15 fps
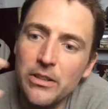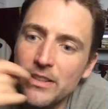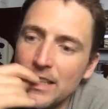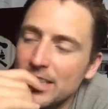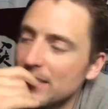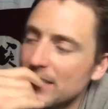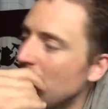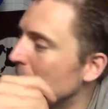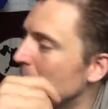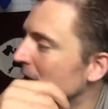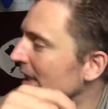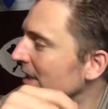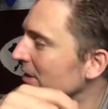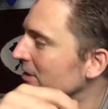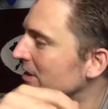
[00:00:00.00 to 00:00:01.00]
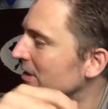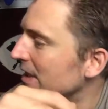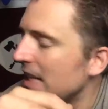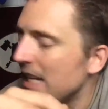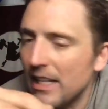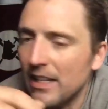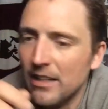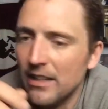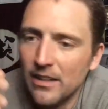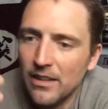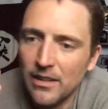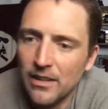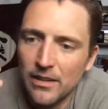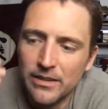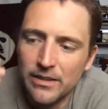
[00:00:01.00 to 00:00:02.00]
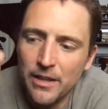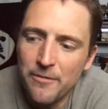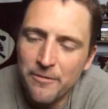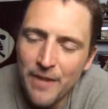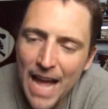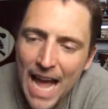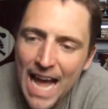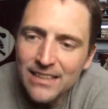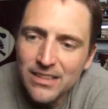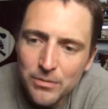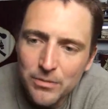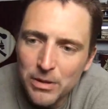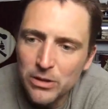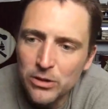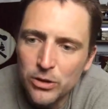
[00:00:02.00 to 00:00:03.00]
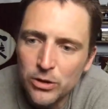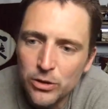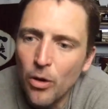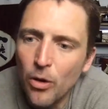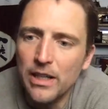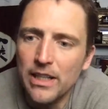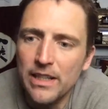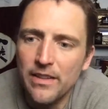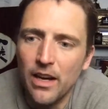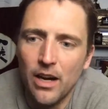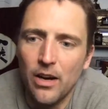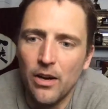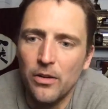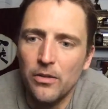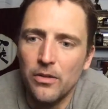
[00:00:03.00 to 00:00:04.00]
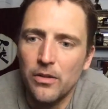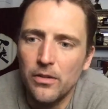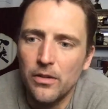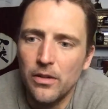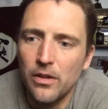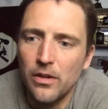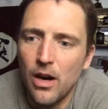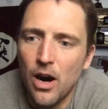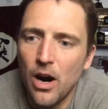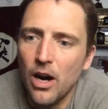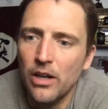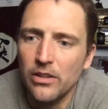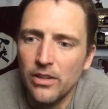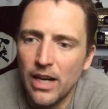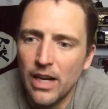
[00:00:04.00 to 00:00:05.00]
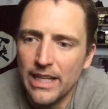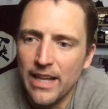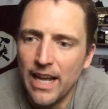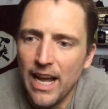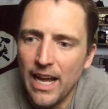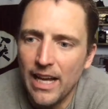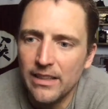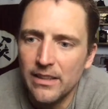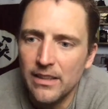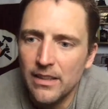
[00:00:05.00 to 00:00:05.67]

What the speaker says: is, though, but then you see the vast majority, though, aren't like that.